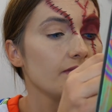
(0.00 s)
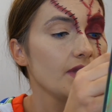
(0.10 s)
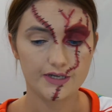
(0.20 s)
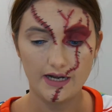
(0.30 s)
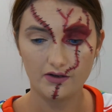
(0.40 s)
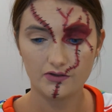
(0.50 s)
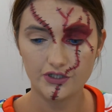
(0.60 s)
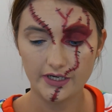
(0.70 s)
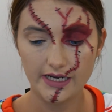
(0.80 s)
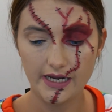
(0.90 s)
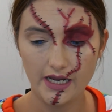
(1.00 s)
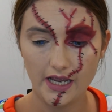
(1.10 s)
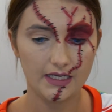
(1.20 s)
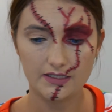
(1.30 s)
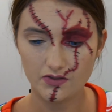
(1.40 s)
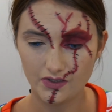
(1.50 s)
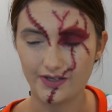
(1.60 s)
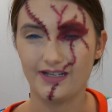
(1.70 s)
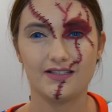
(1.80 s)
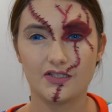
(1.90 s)
So now Chucky is not a
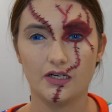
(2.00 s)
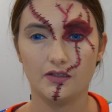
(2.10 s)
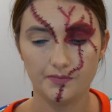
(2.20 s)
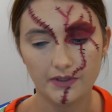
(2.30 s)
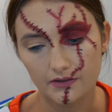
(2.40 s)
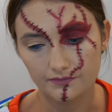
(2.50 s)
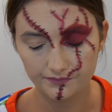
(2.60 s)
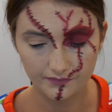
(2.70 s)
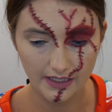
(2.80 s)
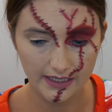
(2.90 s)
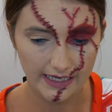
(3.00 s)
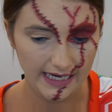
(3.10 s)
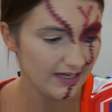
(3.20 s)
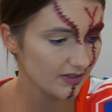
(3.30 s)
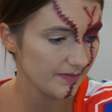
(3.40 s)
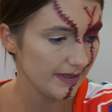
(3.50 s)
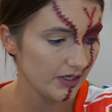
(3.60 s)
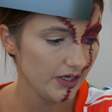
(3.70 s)
nice style, but he looks a bit